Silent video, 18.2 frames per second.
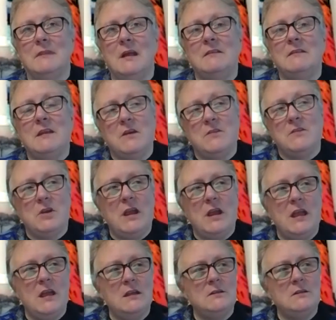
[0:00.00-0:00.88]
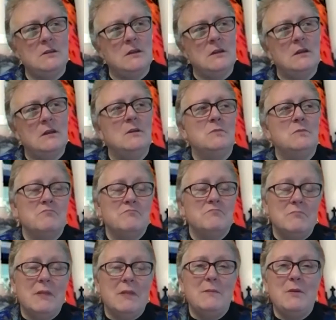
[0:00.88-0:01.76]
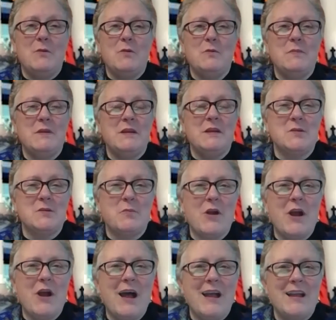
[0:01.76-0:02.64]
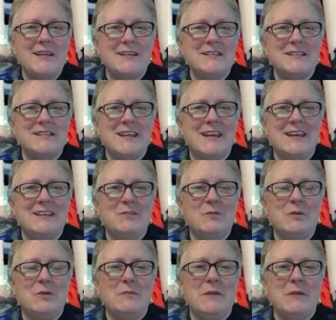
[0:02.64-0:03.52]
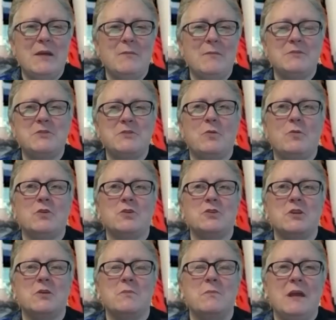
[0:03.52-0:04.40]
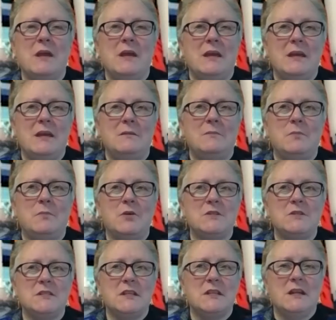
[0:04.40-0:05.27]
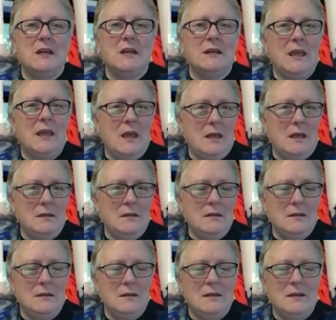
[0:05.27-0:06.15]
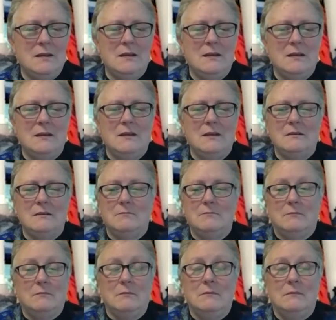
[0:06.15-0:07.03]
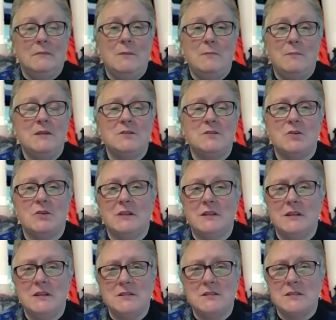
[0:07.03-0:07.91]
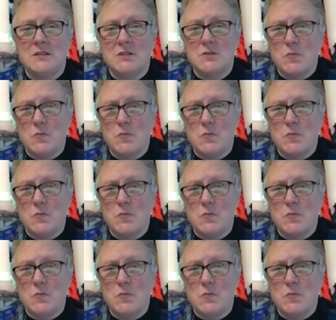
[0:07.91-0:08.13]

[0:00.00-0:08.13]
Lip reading: On the other hand, maybe we'll be surprised and we'll be able to worship in person again, maybe as early as the